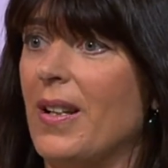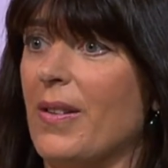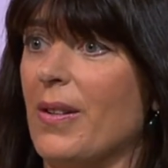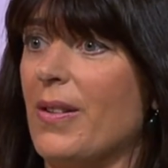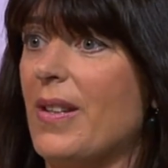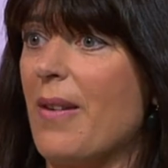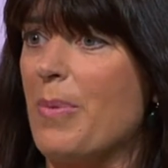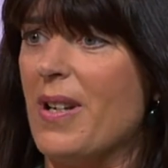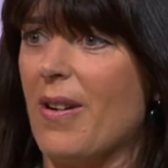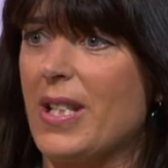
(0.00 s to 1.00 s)
that they've
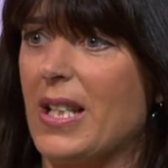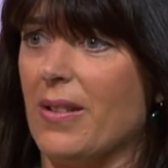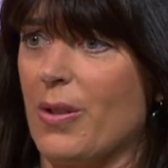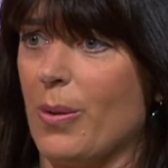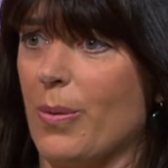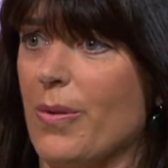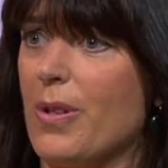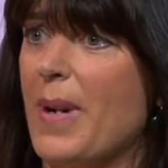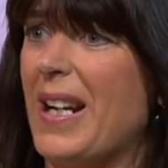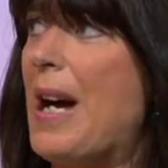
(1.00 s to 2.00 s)
been asking the children
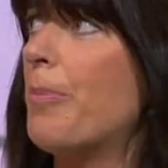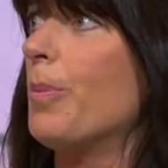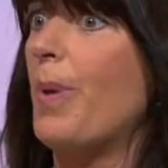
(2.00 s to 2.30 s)
to make apple